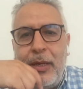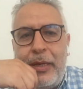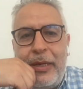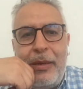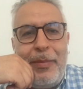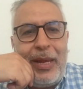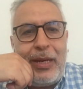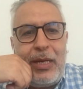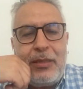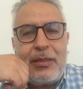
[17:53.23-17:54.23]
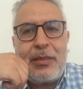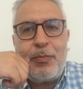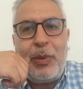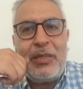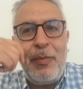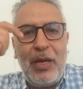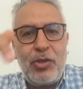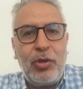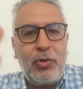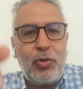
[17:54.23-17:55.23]
email lists, please make
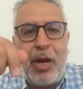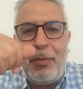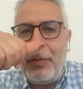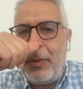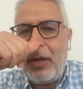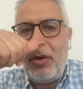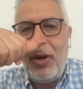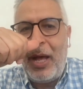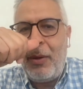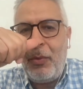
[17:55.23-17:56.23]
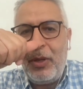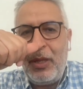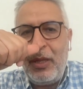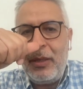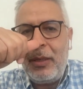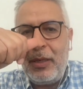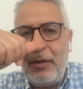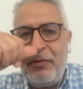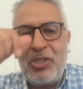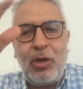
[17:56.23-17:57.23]
sure to comment below. I will
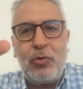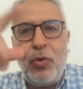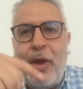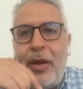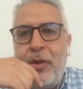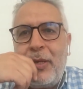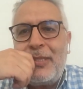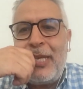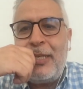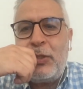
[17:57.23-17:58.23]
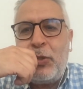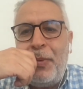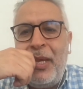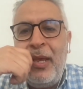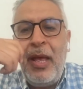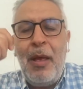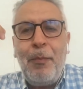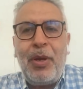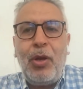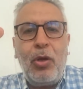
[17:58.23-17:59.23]
reach out to you and you can send it to me.
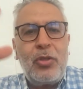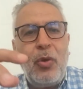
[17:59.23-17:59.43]
But also,